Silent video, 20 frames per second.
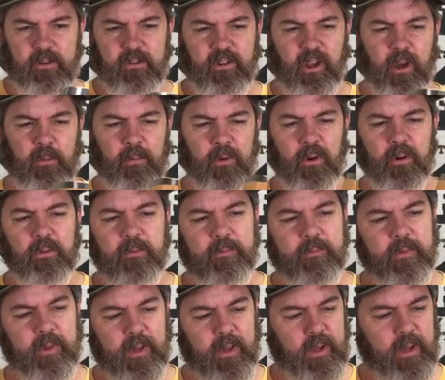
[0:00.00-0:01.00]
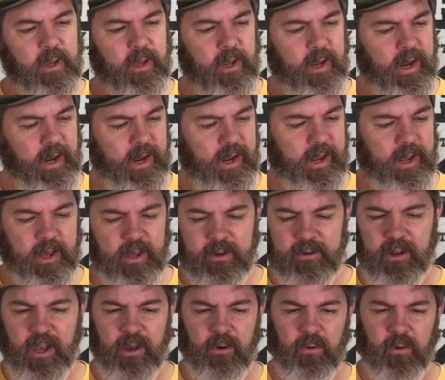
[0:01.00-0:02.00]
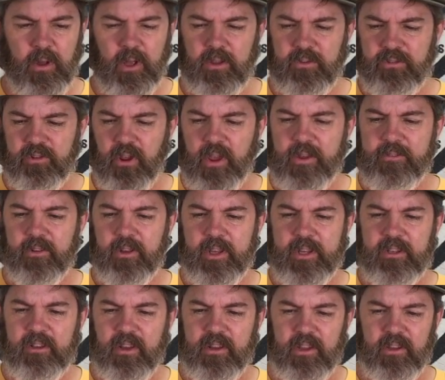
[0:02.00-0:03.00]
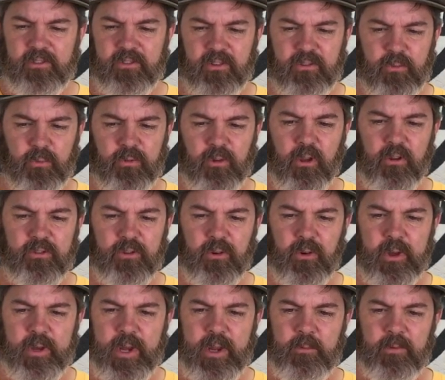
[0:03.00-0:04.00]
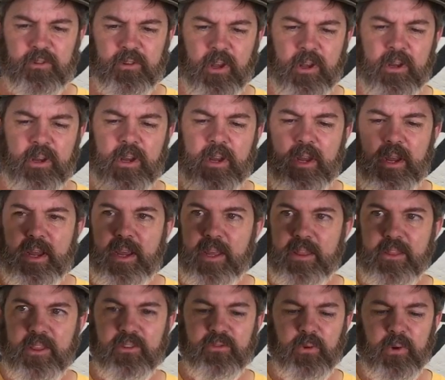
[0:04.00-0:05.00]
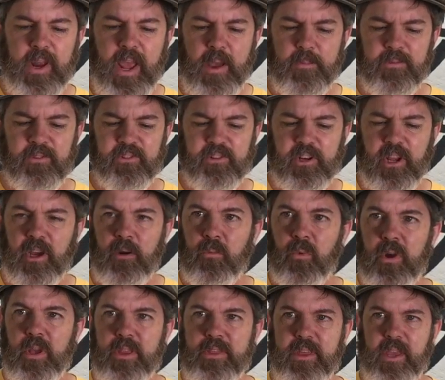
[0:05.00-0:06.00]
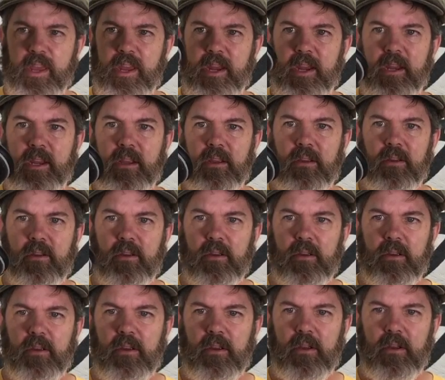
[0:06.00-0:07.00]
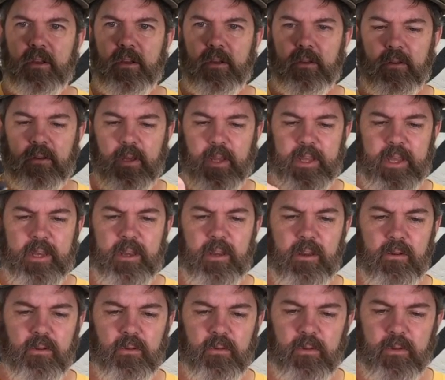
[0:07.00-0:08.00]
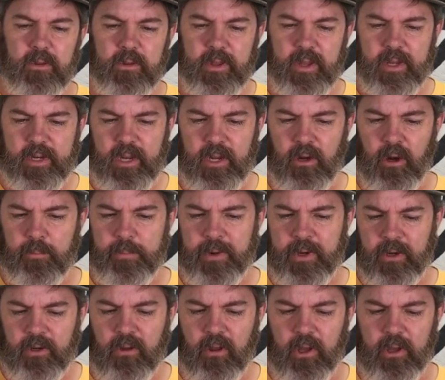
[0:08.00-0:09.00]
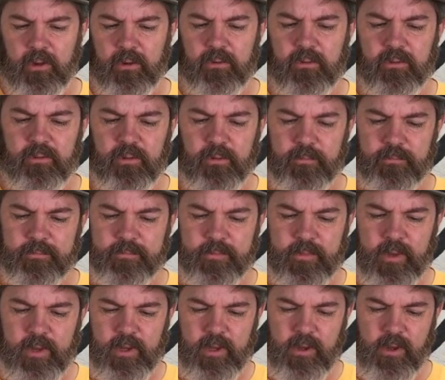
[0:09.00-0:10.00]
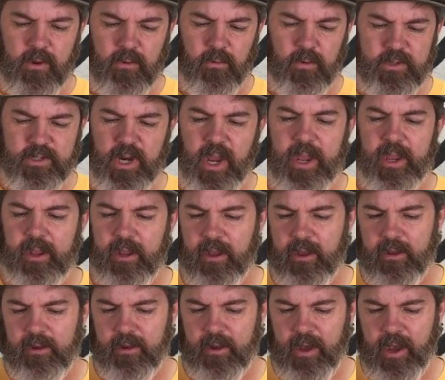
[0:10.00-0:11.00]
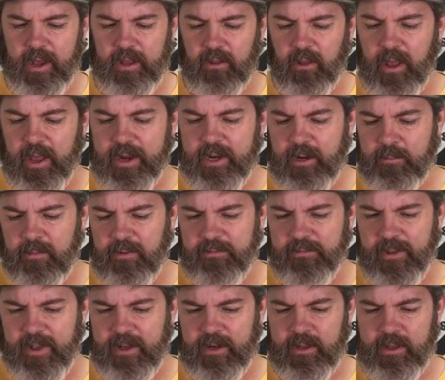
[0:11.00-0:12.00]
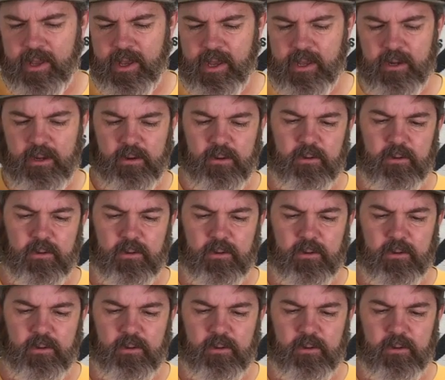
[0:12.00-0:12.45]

tumbler, and I will also have a link to this. This was also on Amazon. This one happens to come with a lid that can open and close, which I I like. I'm a fan of that.